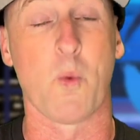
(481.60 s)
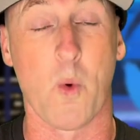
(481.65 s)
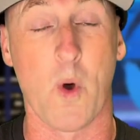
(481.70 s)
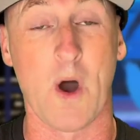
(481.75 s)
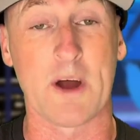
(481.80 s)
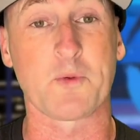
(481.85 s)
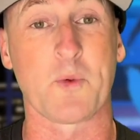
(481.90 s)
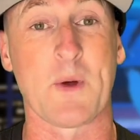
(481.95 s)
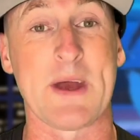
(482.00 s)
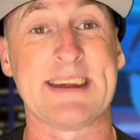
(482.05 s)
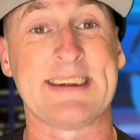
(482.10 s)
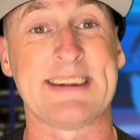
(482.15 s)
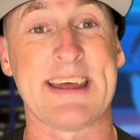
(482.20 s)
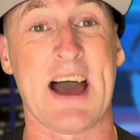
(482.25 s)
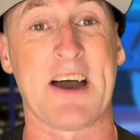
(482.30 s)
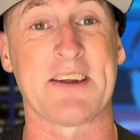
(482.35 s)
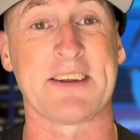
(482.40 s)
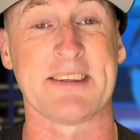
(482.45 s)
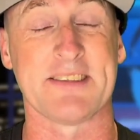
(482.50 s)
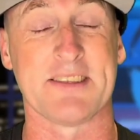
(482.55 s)
what went
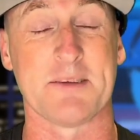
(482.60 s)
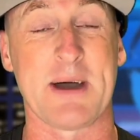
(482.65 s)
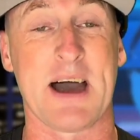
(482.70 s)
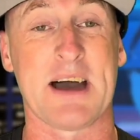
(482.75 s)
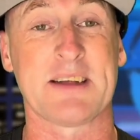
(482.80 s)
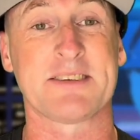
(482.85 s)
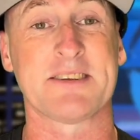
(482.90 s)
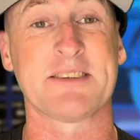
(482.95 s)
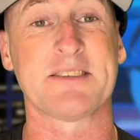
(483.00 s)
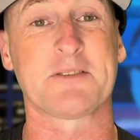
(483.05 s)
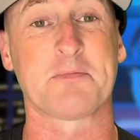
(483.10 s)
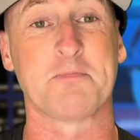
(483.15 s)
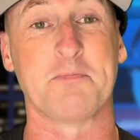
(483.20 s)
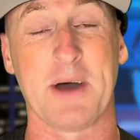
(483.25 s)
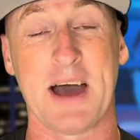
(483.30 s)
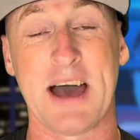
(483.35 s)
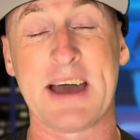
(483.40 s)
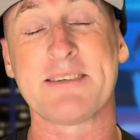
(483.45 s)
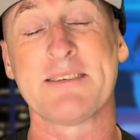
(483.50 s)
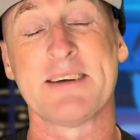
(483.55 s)
down in the mountains,
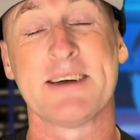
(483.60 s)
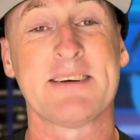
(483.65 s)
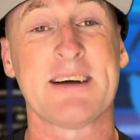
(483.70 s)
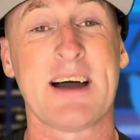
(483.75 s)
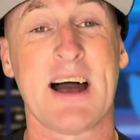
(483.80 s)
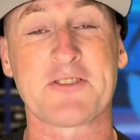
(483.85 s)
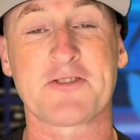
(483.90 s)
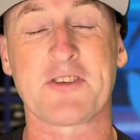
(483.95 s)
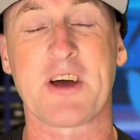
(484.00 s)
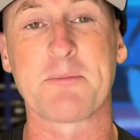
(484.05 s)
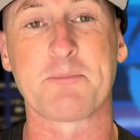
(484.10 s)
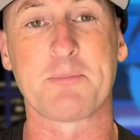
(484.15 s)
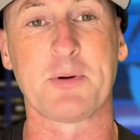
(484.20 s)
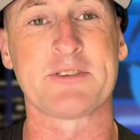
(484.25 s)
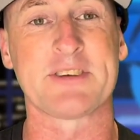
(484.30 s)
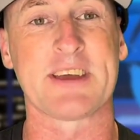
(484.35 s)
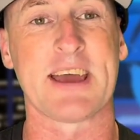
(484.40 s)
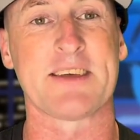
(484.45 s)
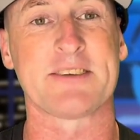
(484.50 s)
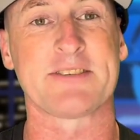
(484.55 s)
but I'll try and
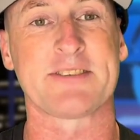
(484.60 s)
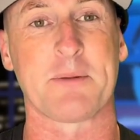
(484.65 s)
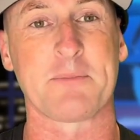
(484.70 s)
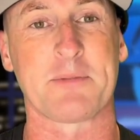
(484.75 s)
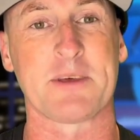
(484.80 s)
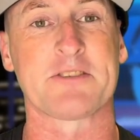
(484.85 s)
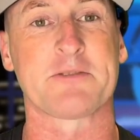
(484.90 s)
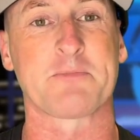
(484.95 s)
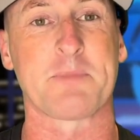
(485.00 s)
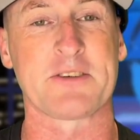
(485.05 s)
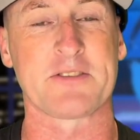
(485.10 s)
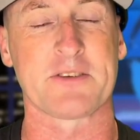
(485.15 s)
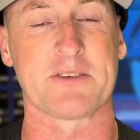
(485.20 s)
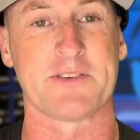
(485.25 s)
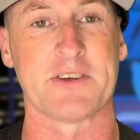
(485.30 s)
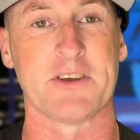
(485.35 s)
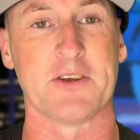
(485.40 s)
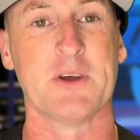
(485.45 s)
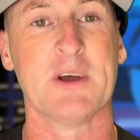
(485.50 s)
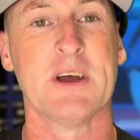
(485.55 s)
put together something special
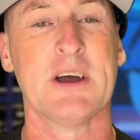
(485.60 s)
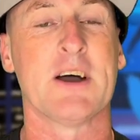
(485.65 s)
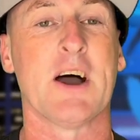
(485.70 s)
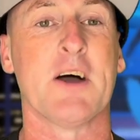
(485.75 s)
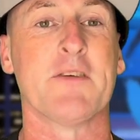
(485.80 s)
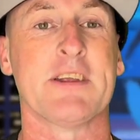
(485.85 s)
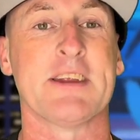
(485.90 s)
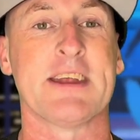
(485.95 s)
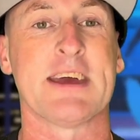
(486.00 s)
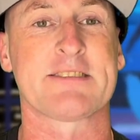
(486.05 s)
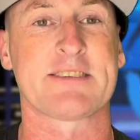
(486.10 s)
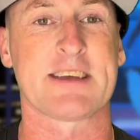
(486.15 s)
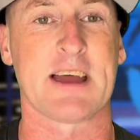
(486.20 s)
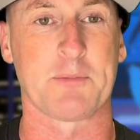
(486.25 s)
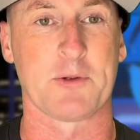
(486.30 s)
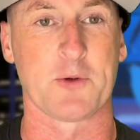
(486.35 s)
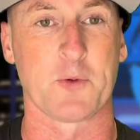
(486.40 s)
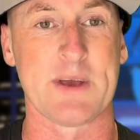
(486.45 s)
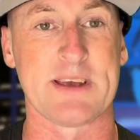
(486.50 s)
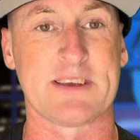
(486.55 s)
for you over the next
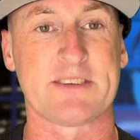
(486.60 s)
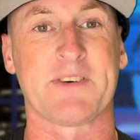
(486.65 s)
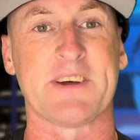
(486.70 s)
couple of weeks.